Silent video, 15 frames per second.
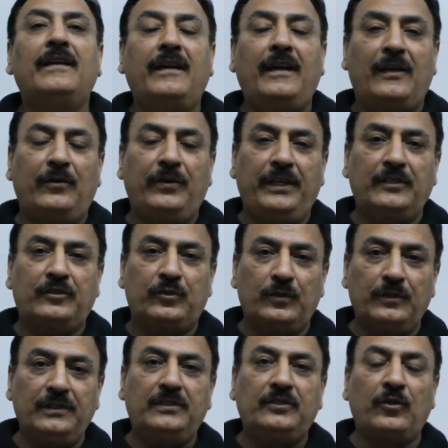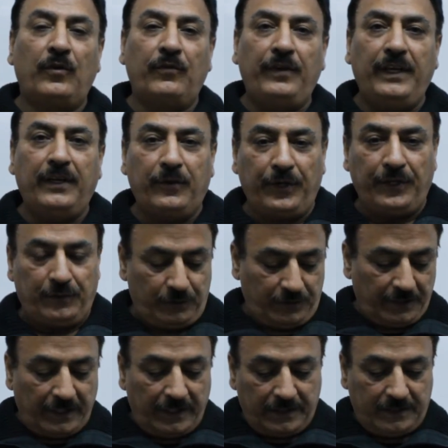Hello dear students, so we are going to
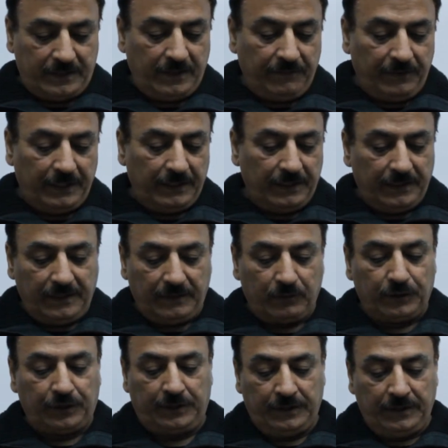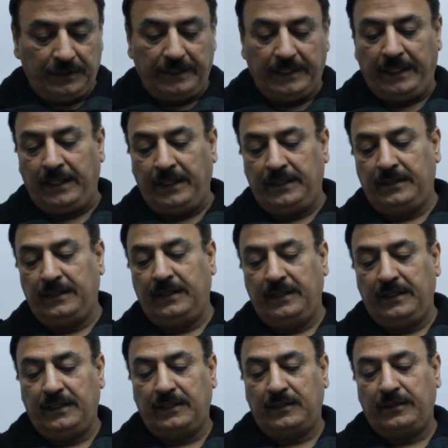start with another question, and
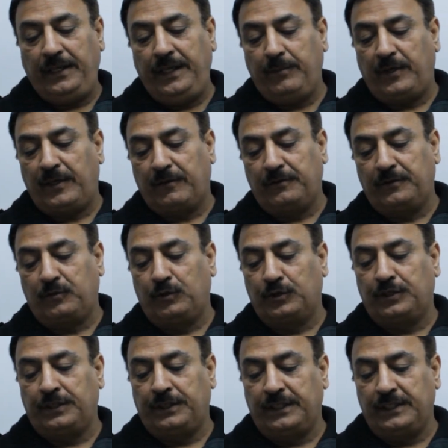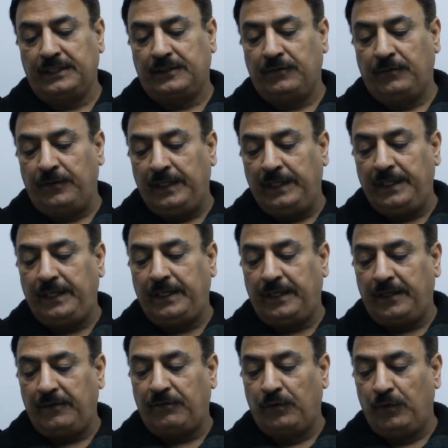the A part of the question is, will the
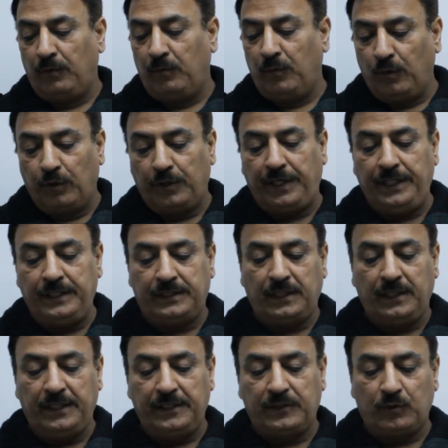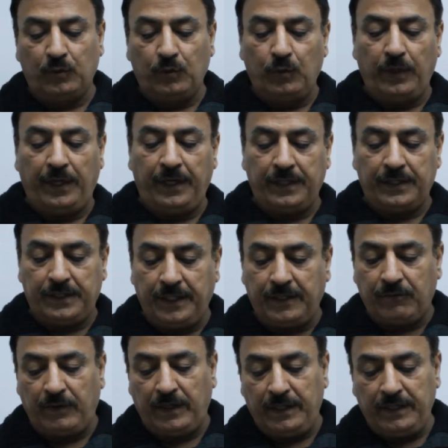current flow more easily through a
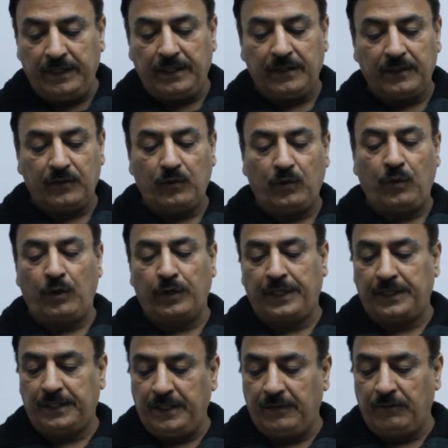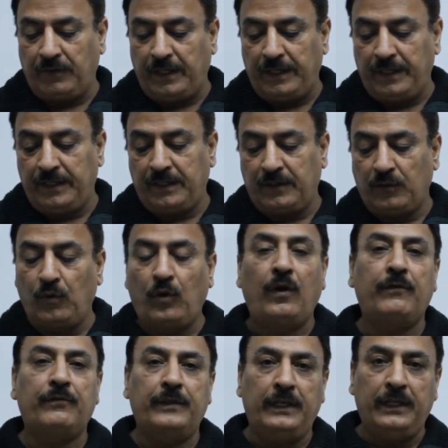thick wire or a thin wire
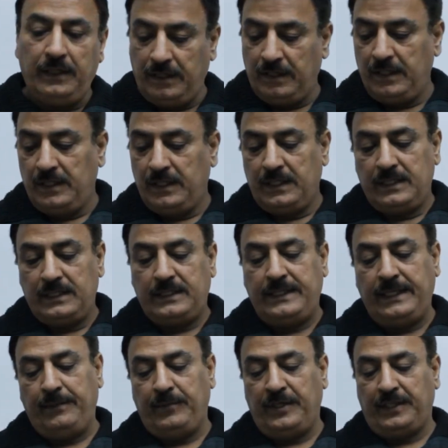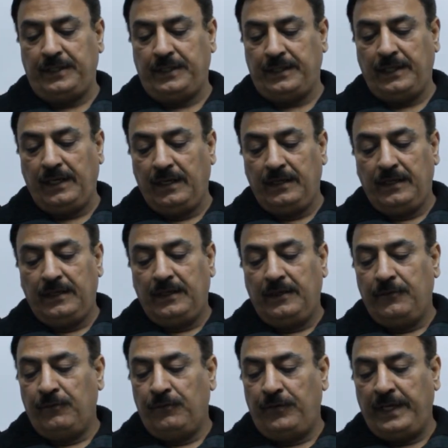of the same material
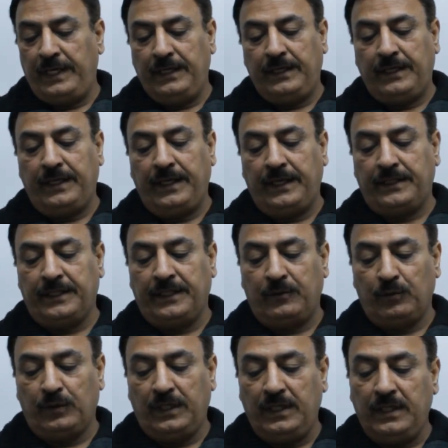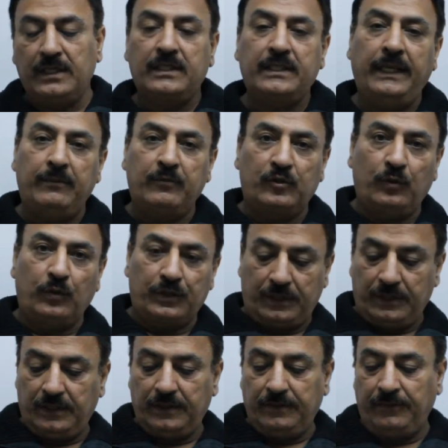when connected to the same
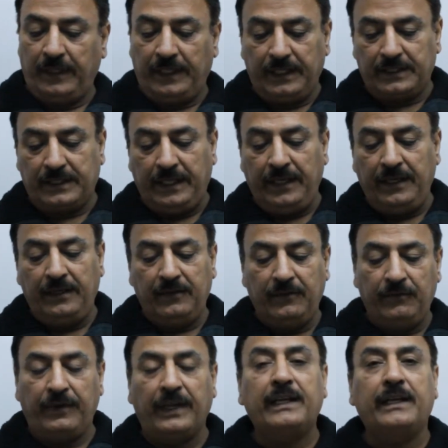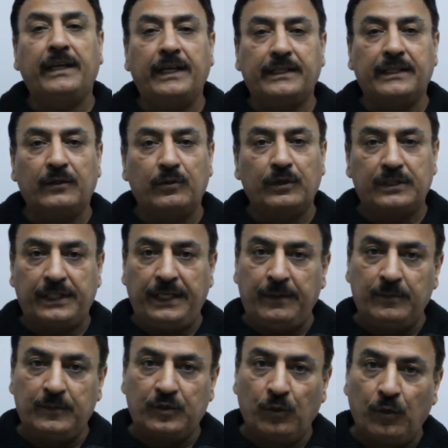source? When they are saying when connected to the
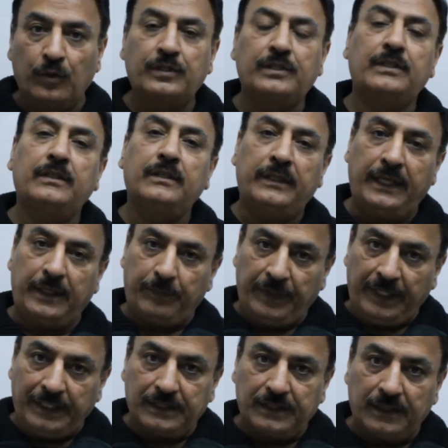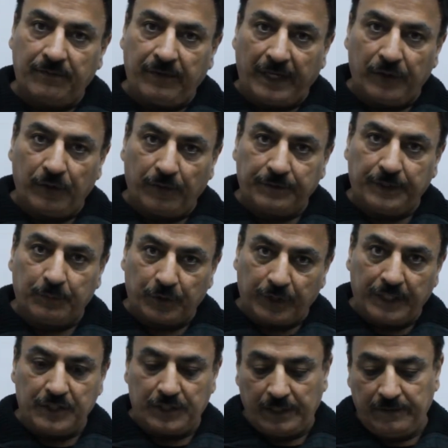same source, that means the value of the
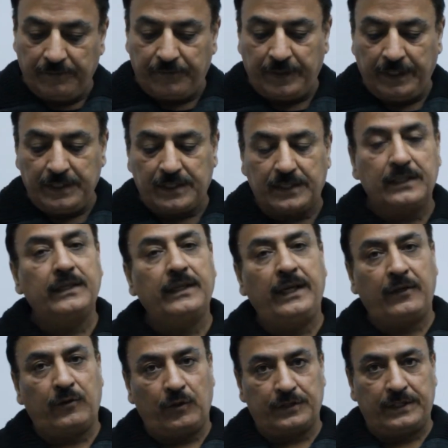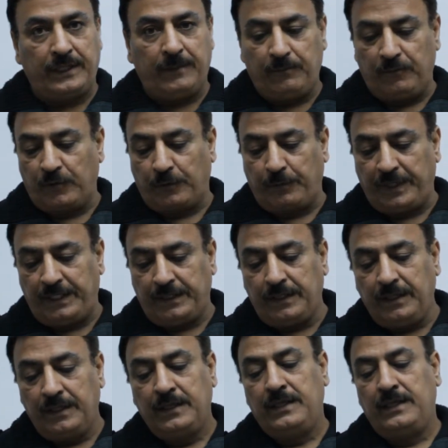potential difference across them would be
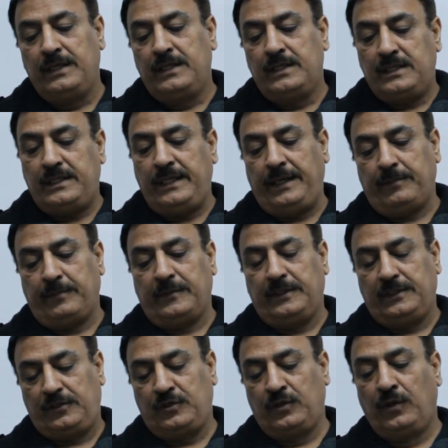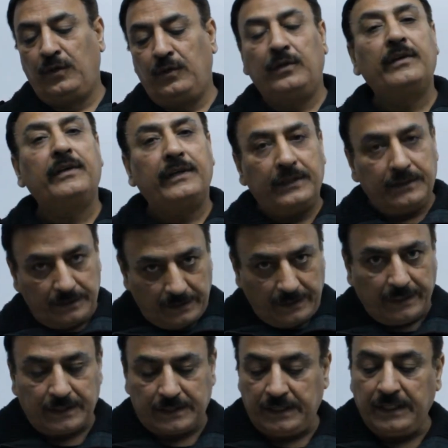the same. So
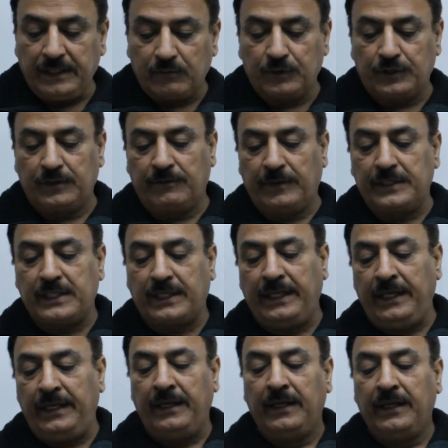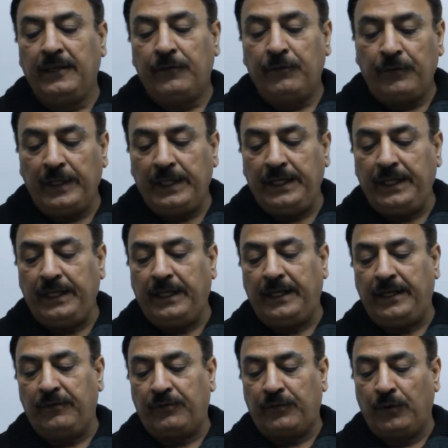let us see the question once again. Will the
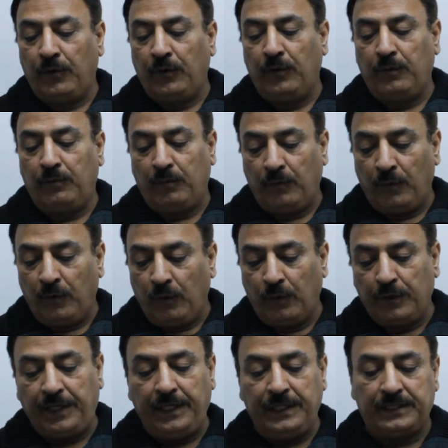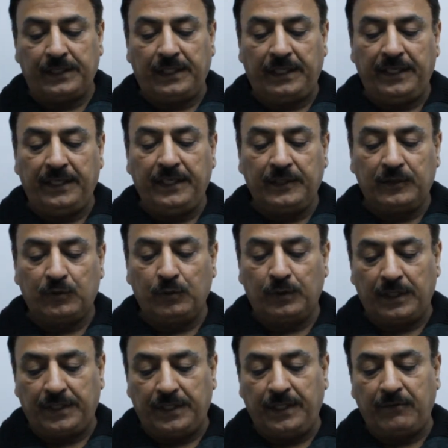current flow more easily through
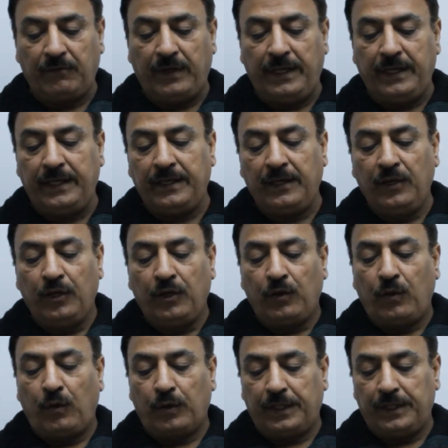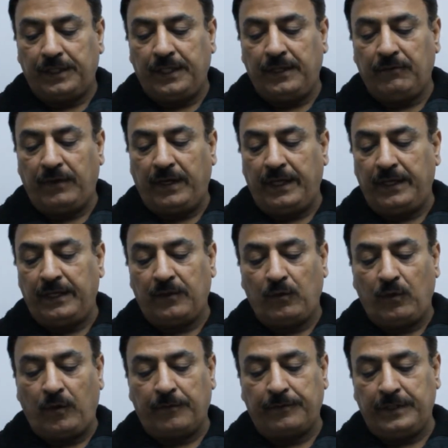the thick wire or a thin wire
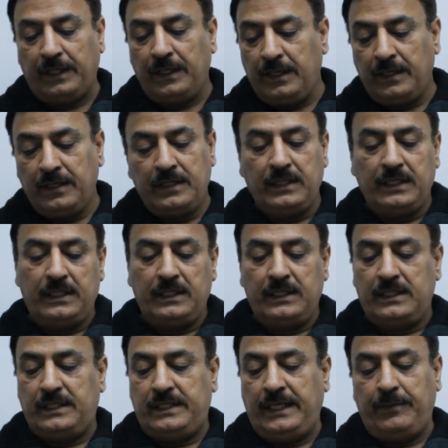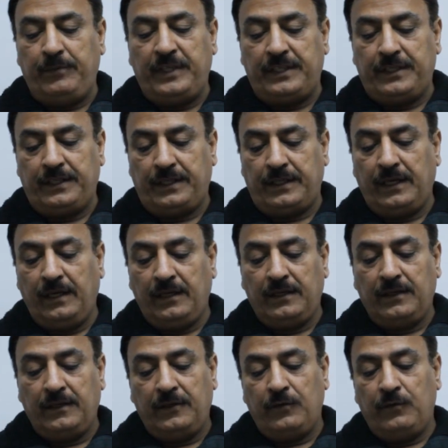of the same material
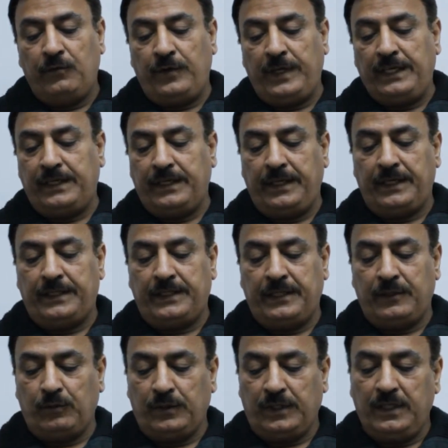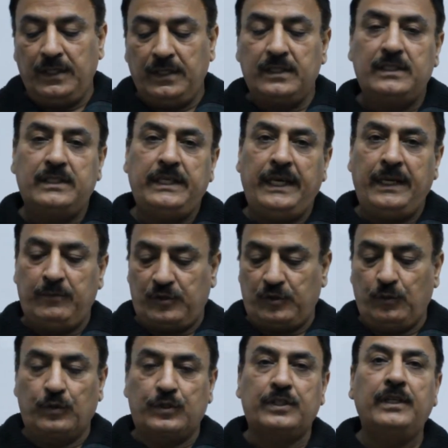when connected to the same
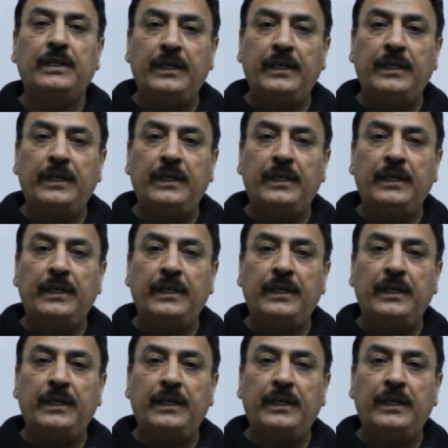source?